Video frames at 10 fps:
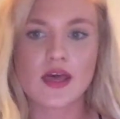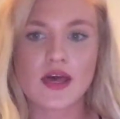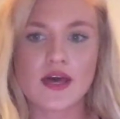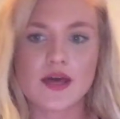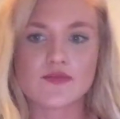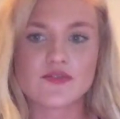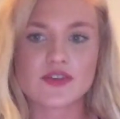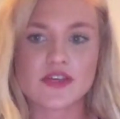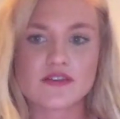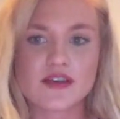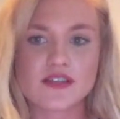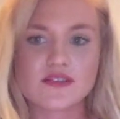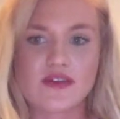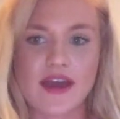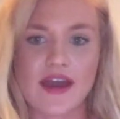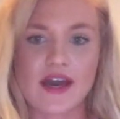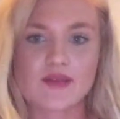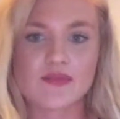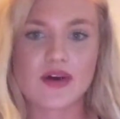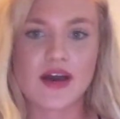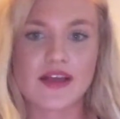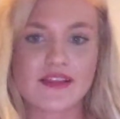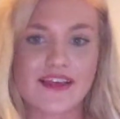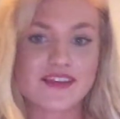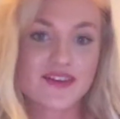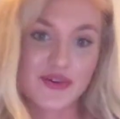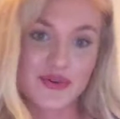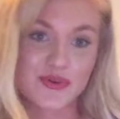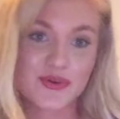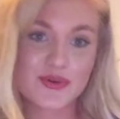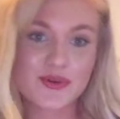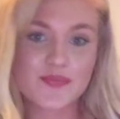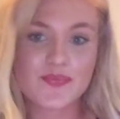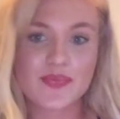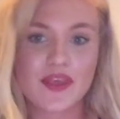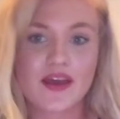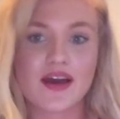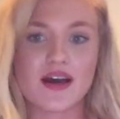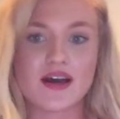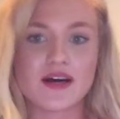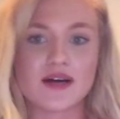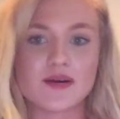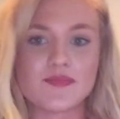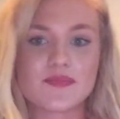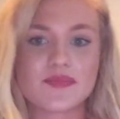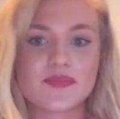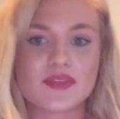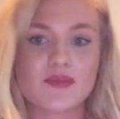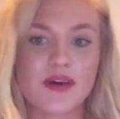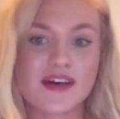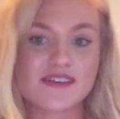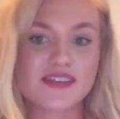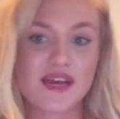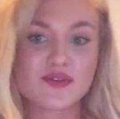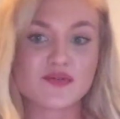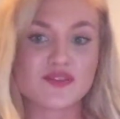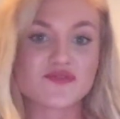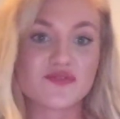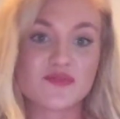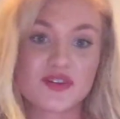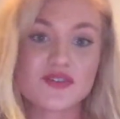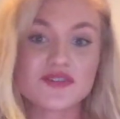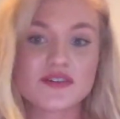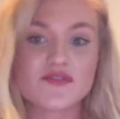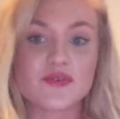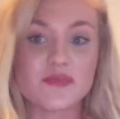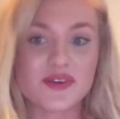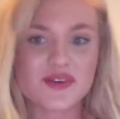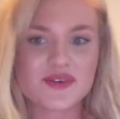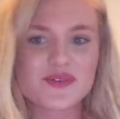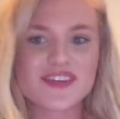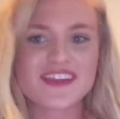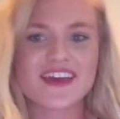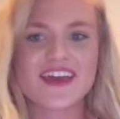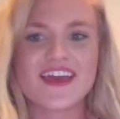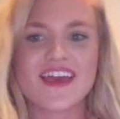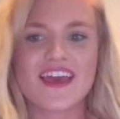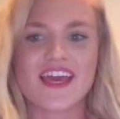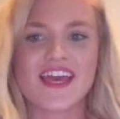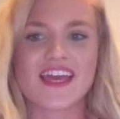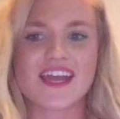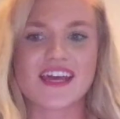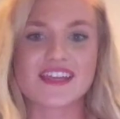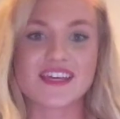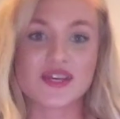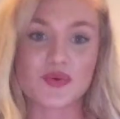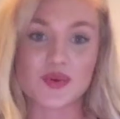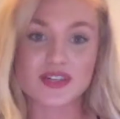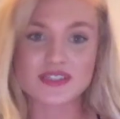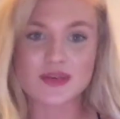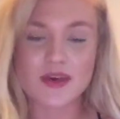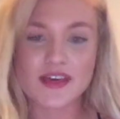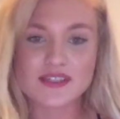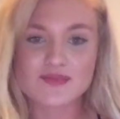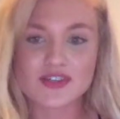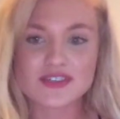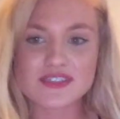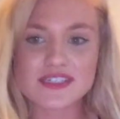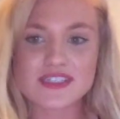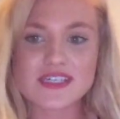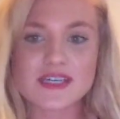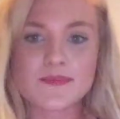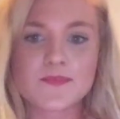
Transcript: For the interactive app, I like Kahoot the best. I'm the most familiar with it, and I think it works the best personally.